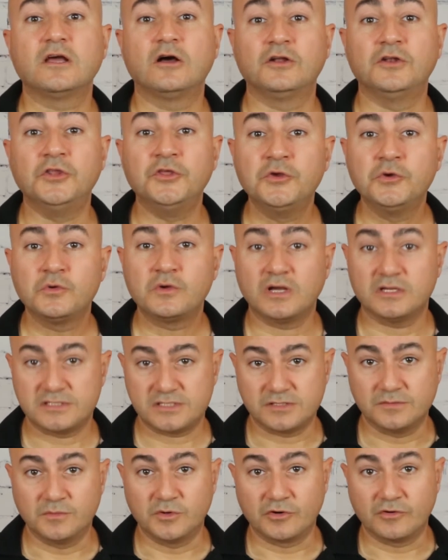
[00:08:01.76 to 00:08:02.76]
on new
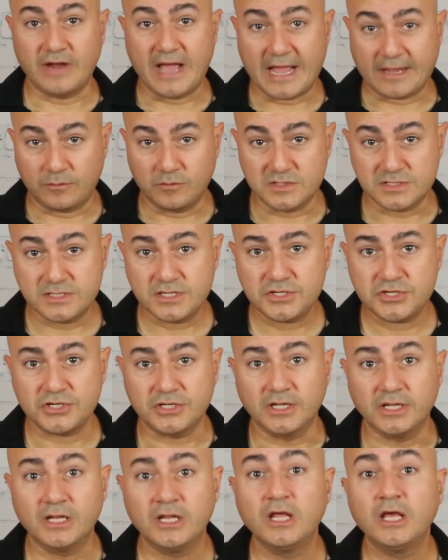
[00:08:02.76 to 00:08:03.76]
customer
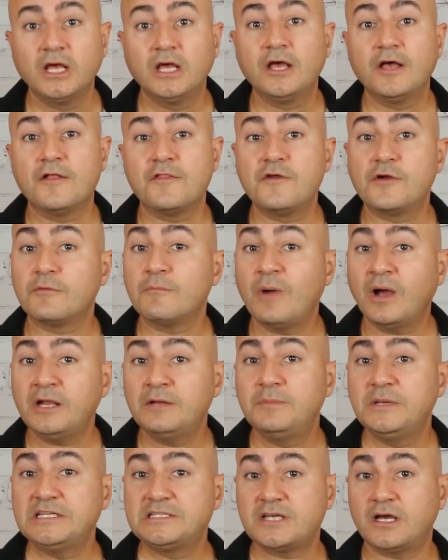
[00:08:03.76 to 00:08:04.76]
acquisition, there might
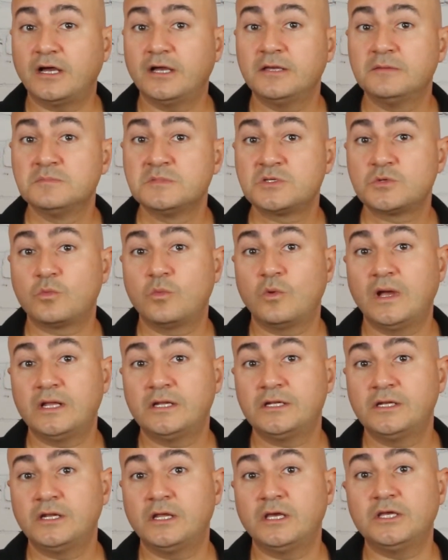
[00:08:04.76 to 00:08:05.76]
be times
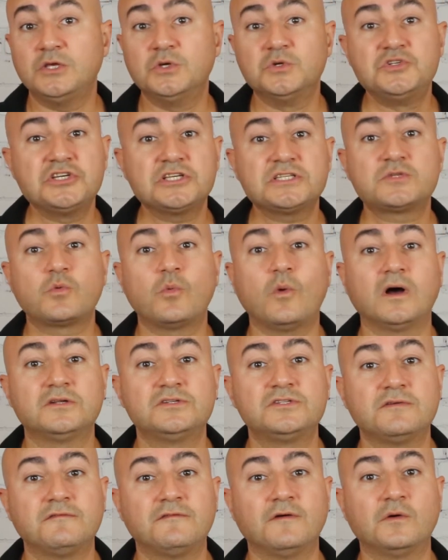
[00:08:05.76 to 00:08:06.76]
when you just want
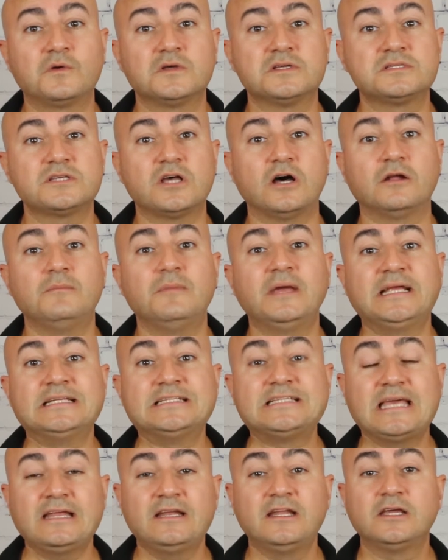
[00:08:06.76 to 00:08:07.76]
to focus on
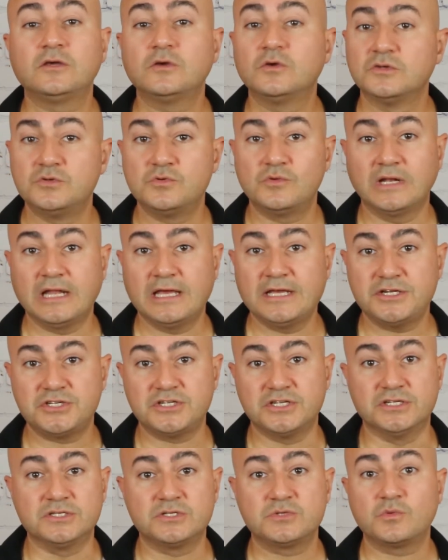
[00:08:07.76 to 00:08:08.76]
maintaining good
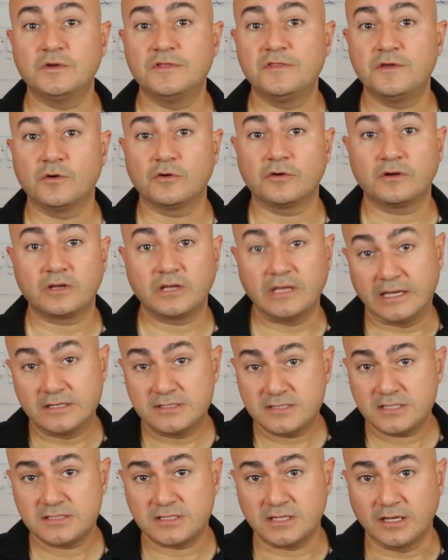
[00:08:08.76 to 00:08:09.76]
relations with your
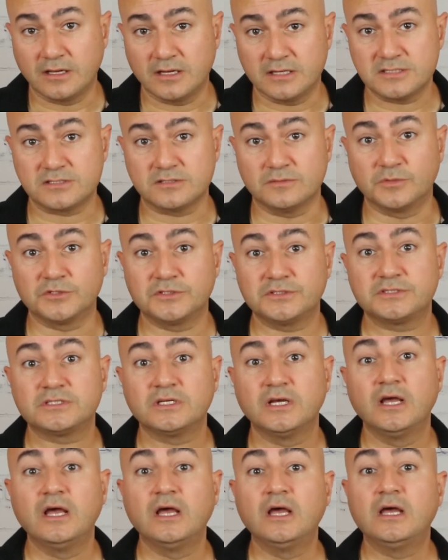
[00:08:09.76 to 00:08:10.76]
existing customers,
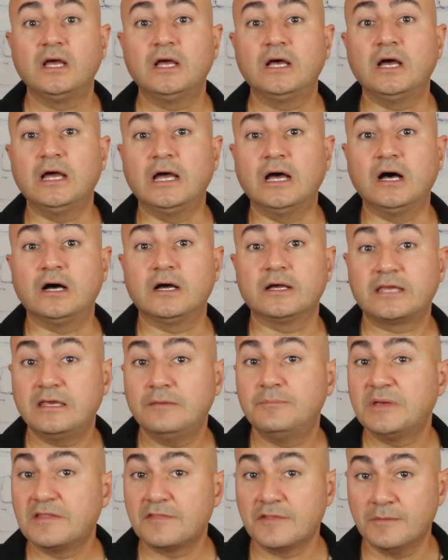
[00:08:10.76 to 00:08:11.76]

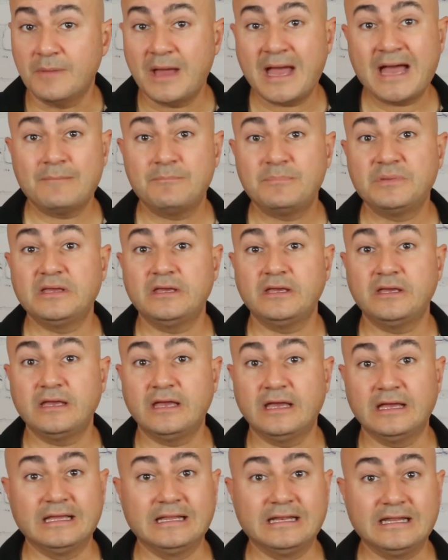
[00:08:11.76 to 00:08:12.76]
keeping them happy
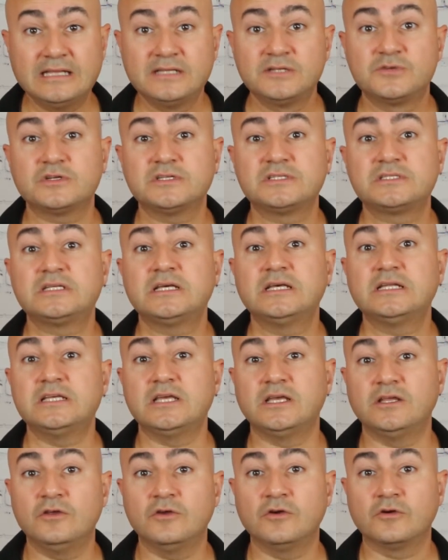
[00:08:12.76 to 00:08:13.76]
and interested
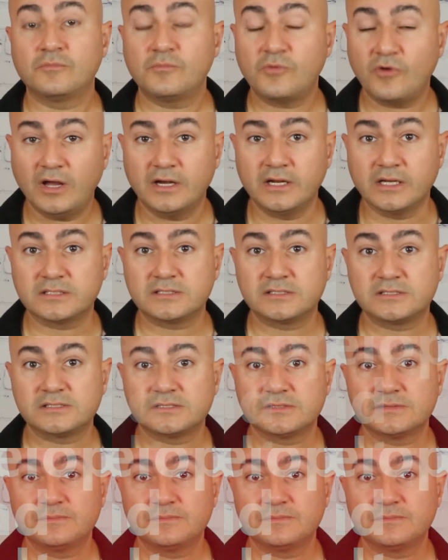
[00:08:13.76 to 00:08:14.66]
in your products.